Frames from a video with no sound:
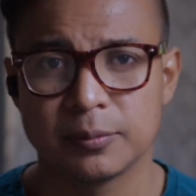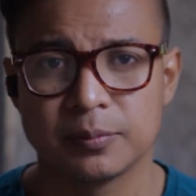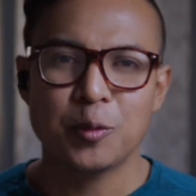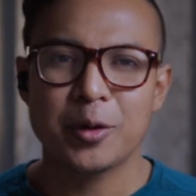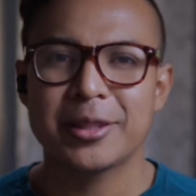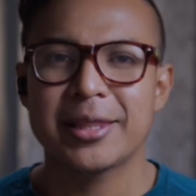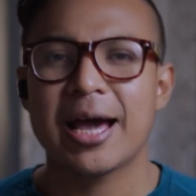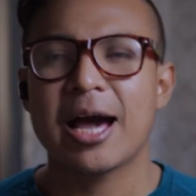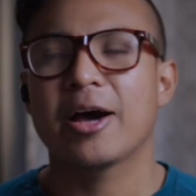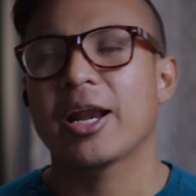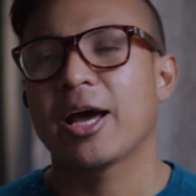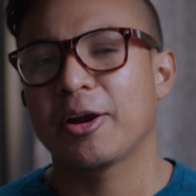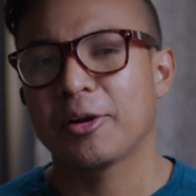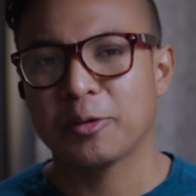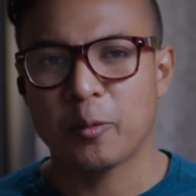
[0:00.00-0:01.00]
With that
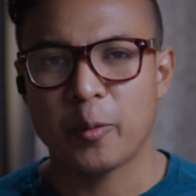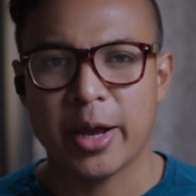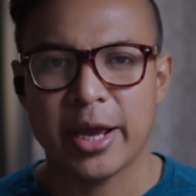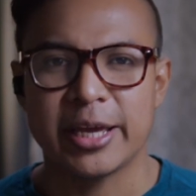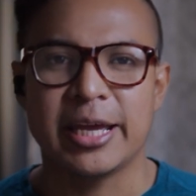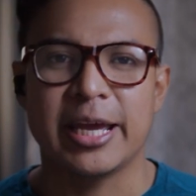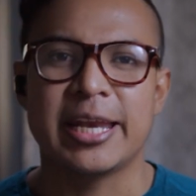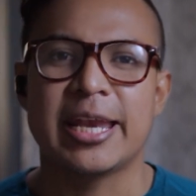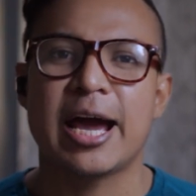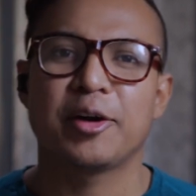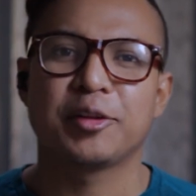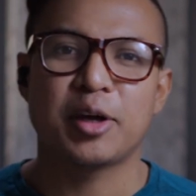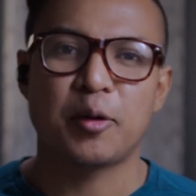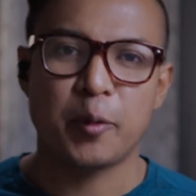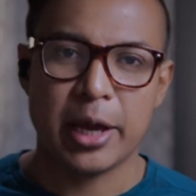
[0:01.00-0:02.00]
out of the way, and
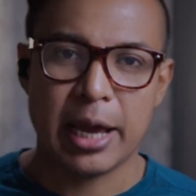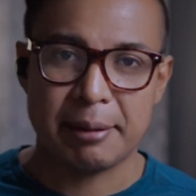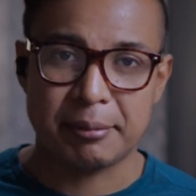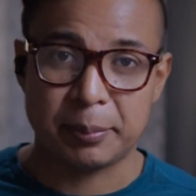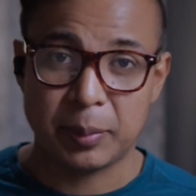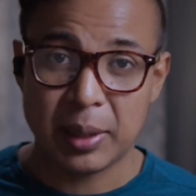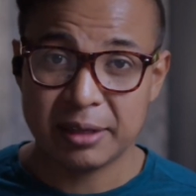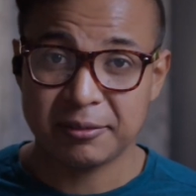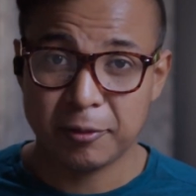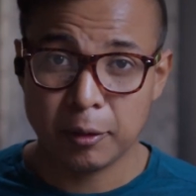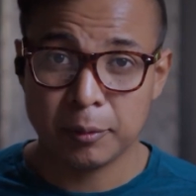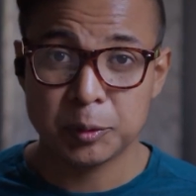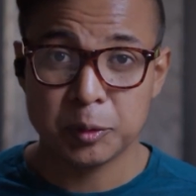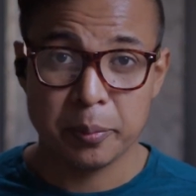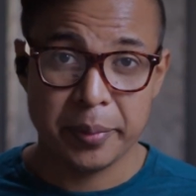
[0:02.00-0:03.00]
now that we have a
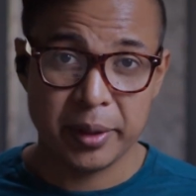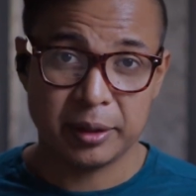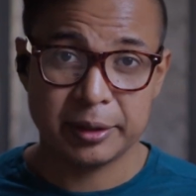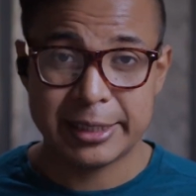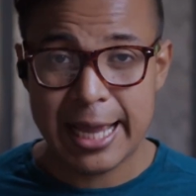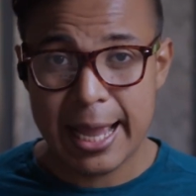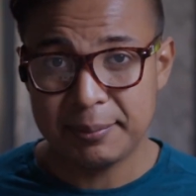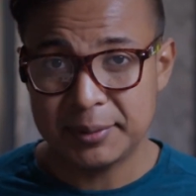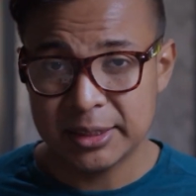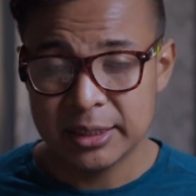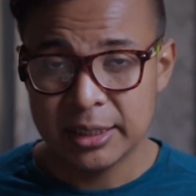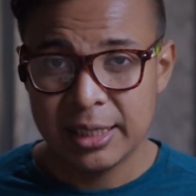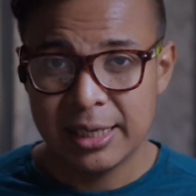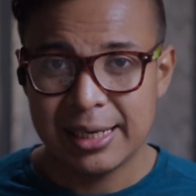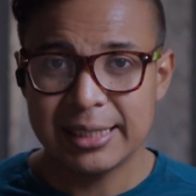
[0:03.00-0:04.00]
platform to build dApps,
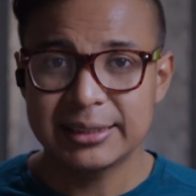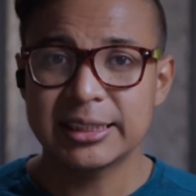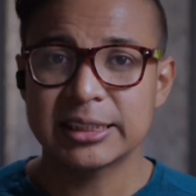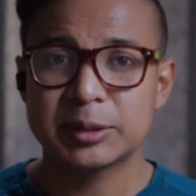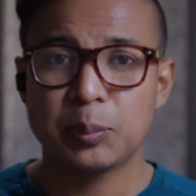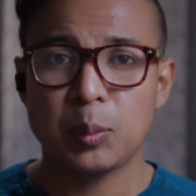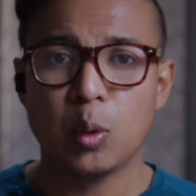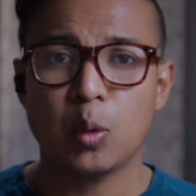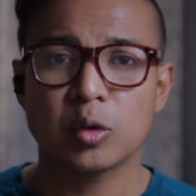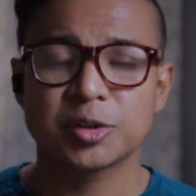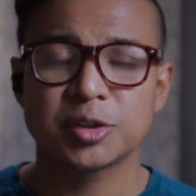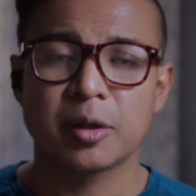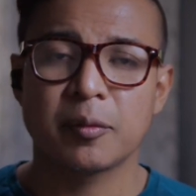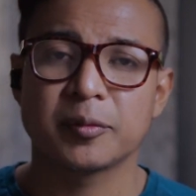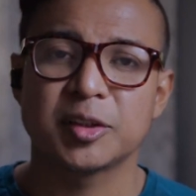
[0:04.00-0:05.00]
let's explore
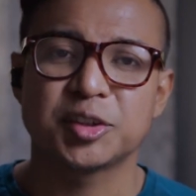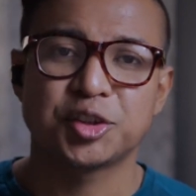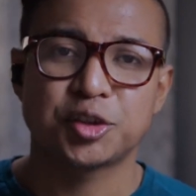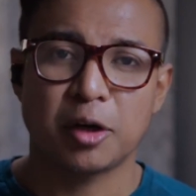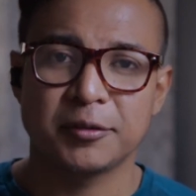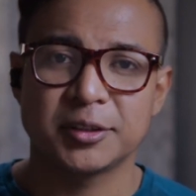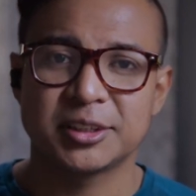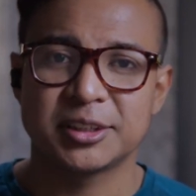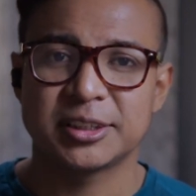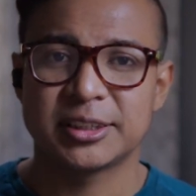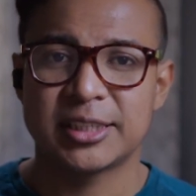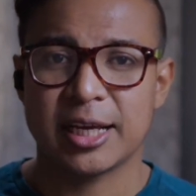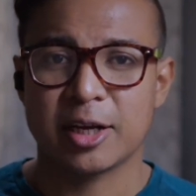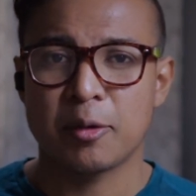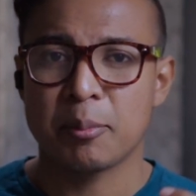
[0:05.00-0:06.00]
some of the services
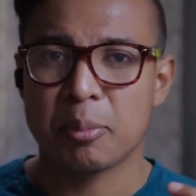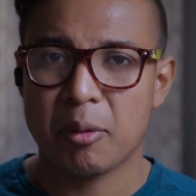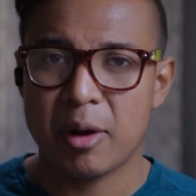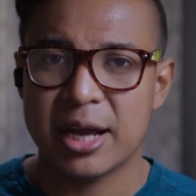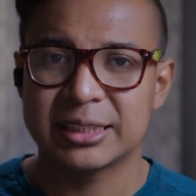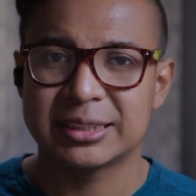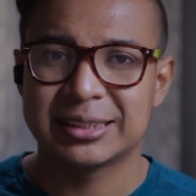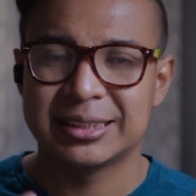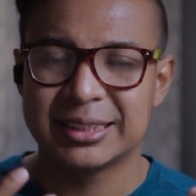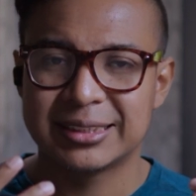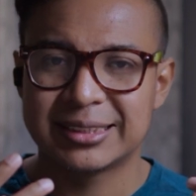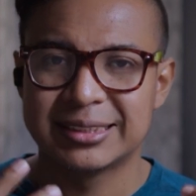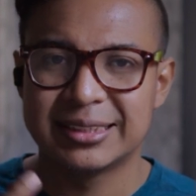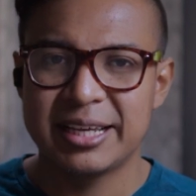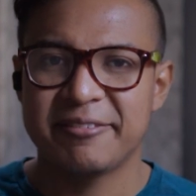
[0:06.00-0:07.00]
that comprise
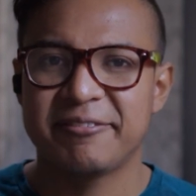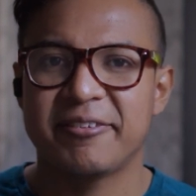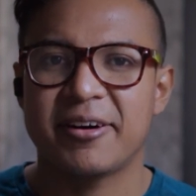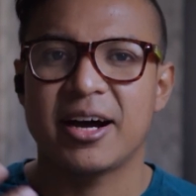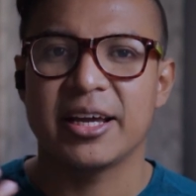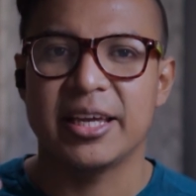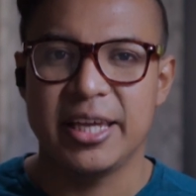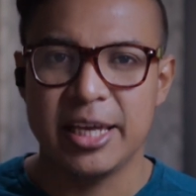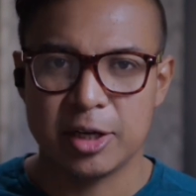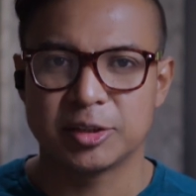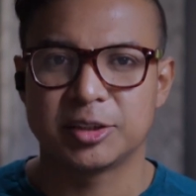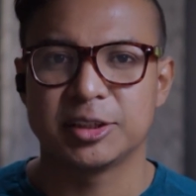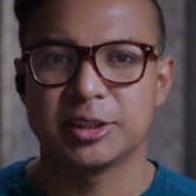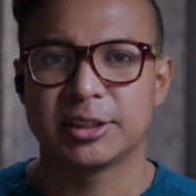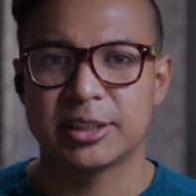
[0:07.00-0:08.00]
this DeFi
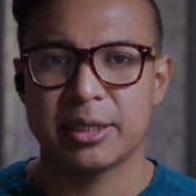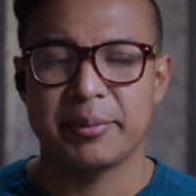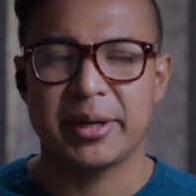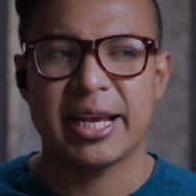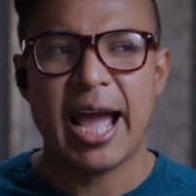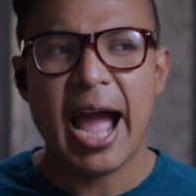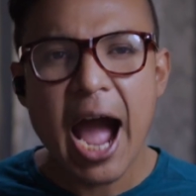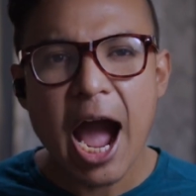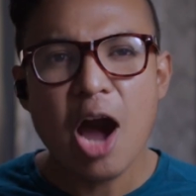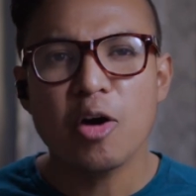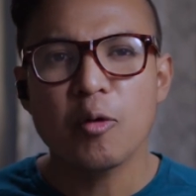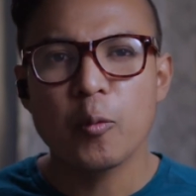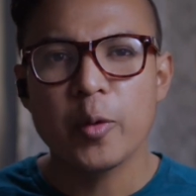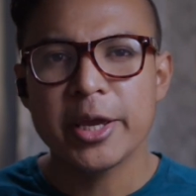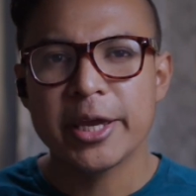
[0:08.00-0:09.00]
ecosystem and
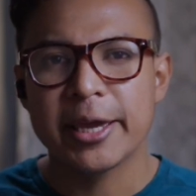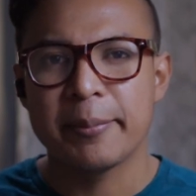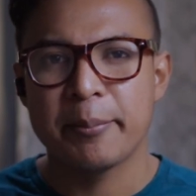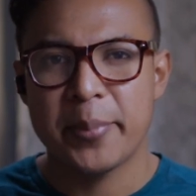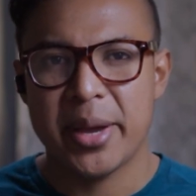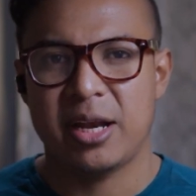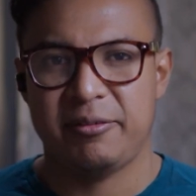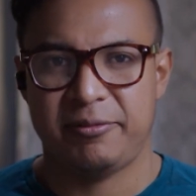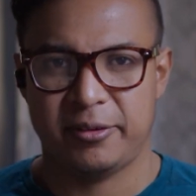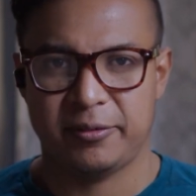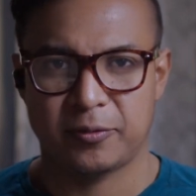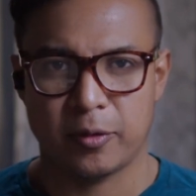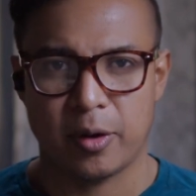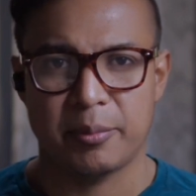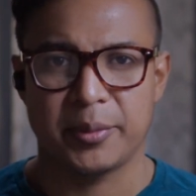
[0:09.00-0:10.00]
how we can
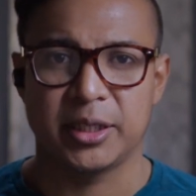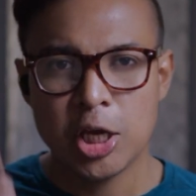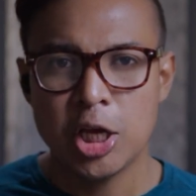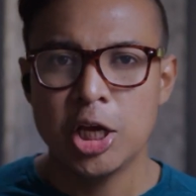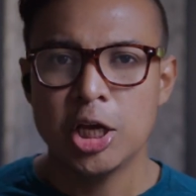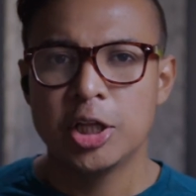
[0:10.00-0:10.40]
benefit from it.